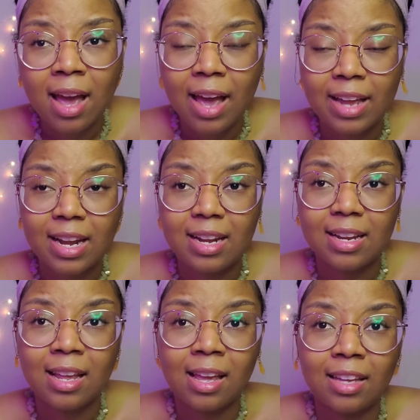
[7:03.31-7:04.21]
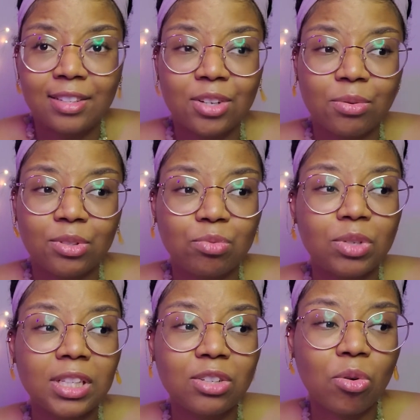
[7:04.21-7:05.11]
And you know, it's
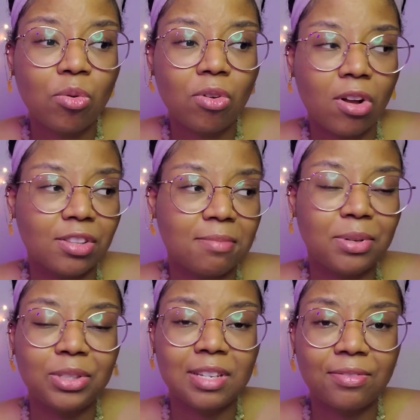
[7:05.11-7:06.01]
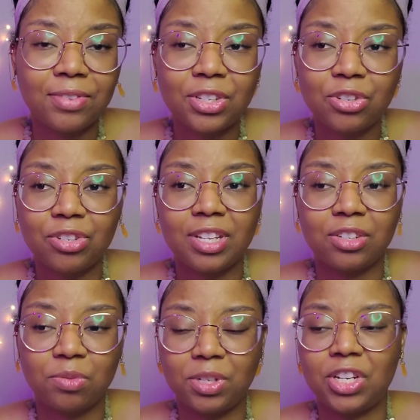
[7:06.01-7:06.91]
really cool, all the built-in features
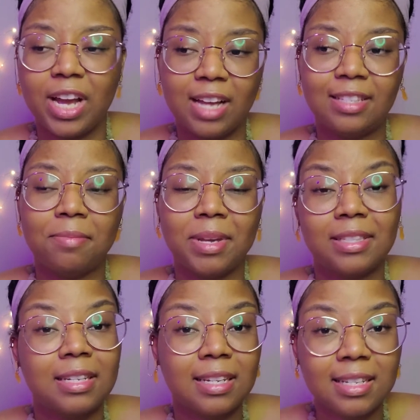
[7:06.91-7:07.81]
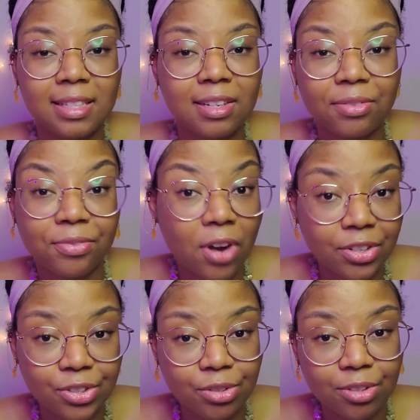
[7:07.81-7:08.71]
that Twitch has that makes it easy to
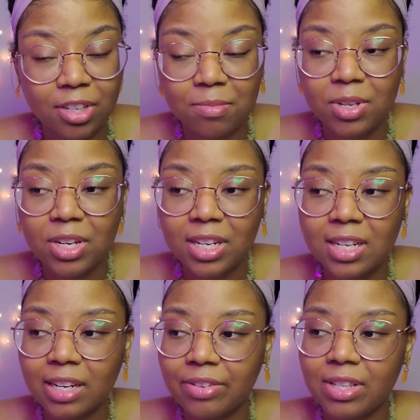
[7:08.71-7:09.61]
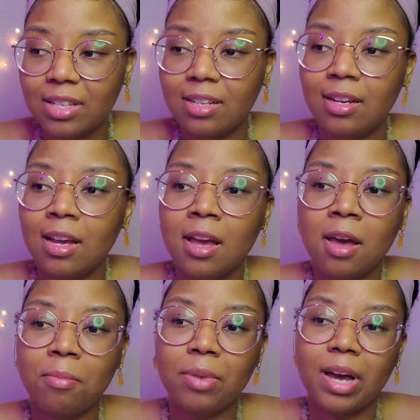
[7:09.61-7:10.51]
foster community and everything,
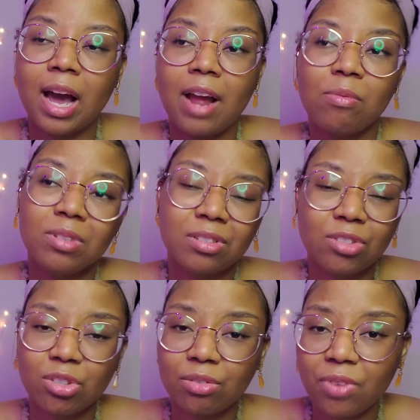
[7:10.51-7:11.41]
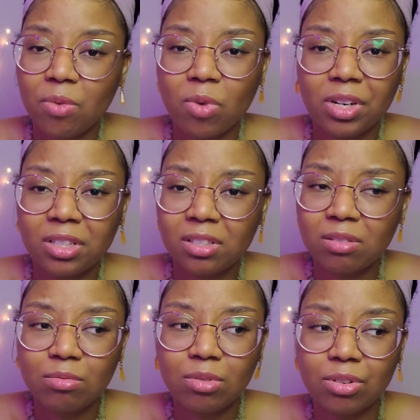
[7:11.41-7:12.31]
but I wasn't sure if I wanted
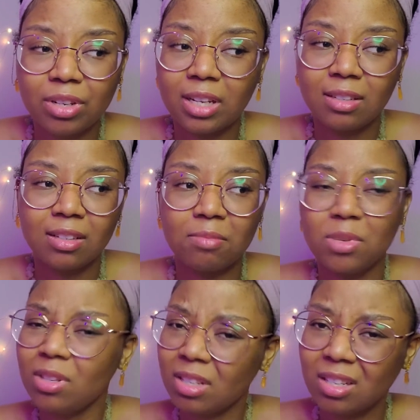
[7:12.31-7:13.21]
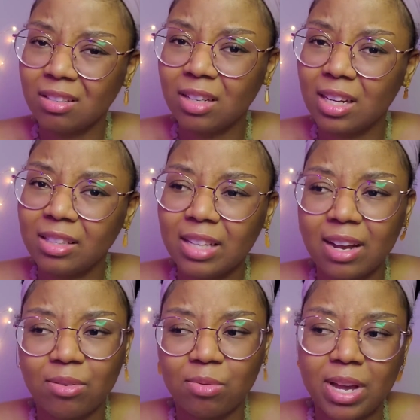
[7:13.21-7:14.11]
to create community in
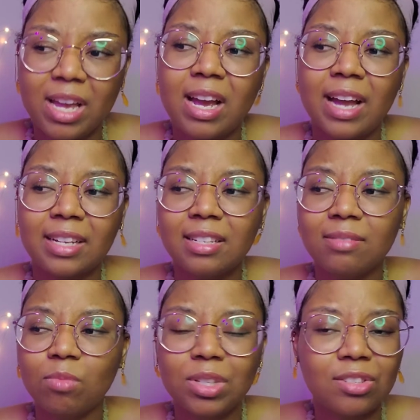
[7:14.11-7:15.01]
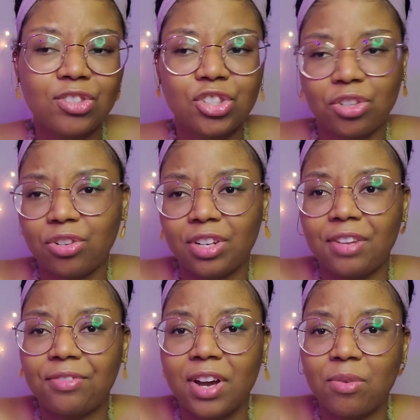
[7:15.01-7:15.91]
that way. I wasn't sure
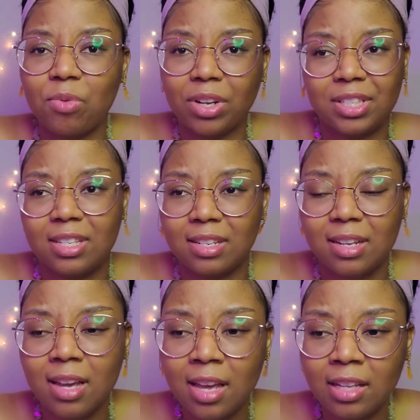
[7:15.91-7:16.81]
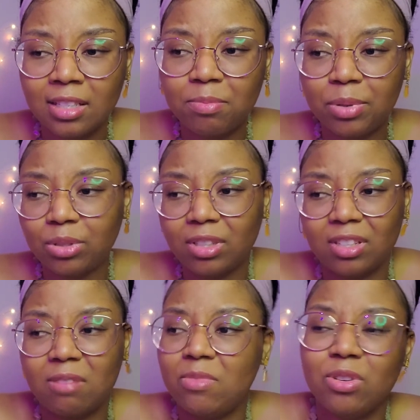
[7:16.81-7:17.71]
if I wanted to build a
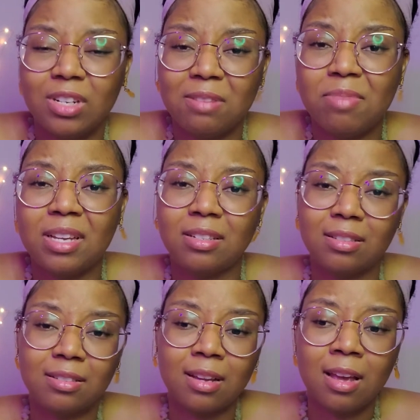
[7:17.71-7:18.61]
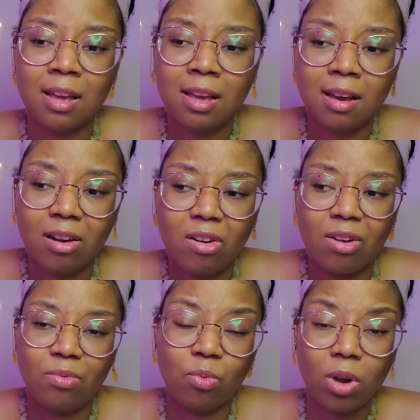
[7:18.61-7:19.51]
community based
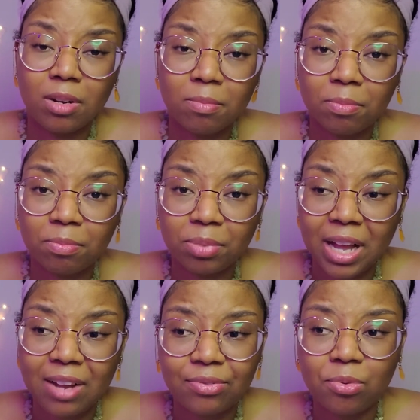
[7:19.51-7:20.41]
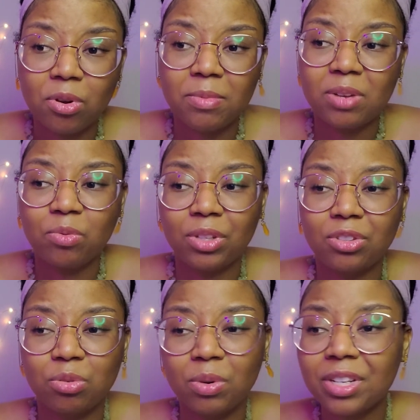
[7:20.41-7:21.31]
on one platform, and with
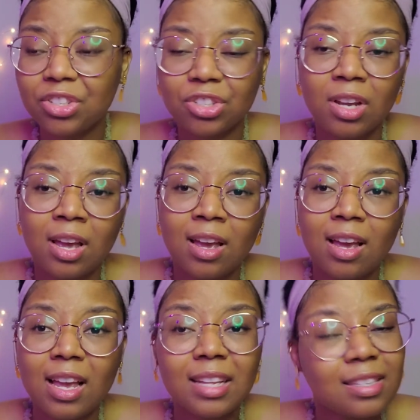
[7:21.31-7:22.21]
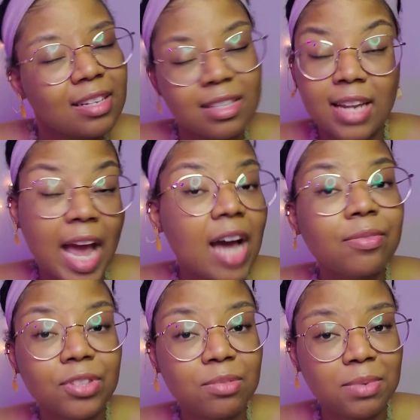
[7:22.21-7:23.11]
Twitch, it doesn't
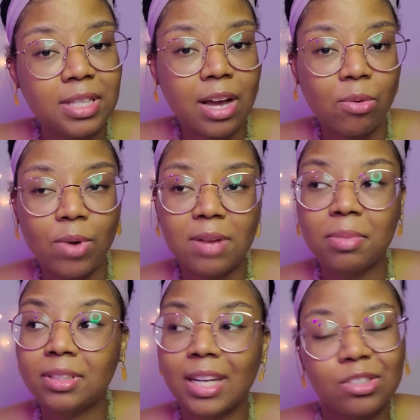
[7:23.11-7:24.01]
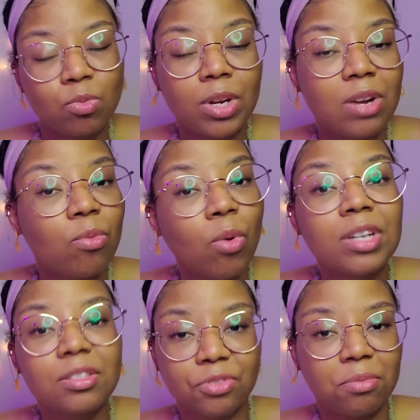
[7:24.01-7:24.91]
have to be that way, but that's what it
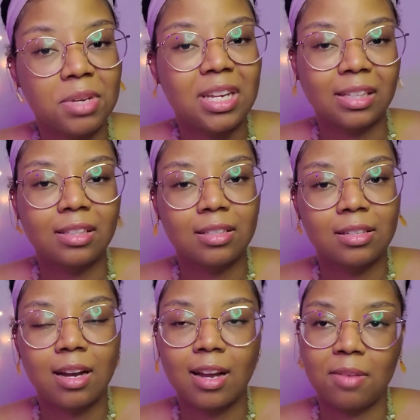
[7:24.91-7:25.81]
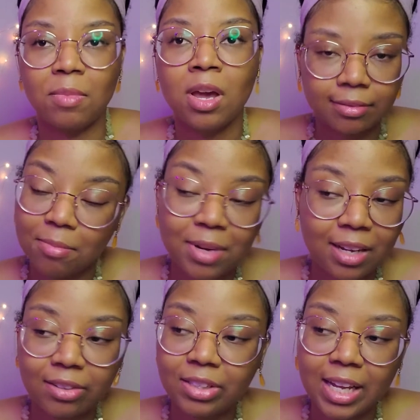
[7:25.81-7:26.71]
was for me at the time. I'm not
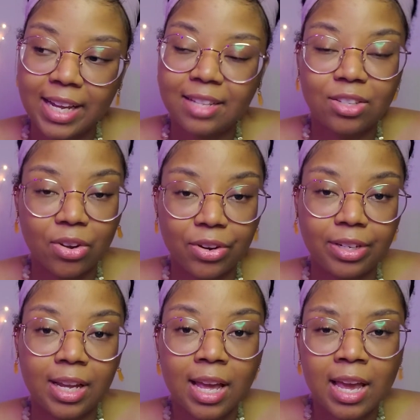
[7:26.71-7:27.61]
gonna lie, it's hard.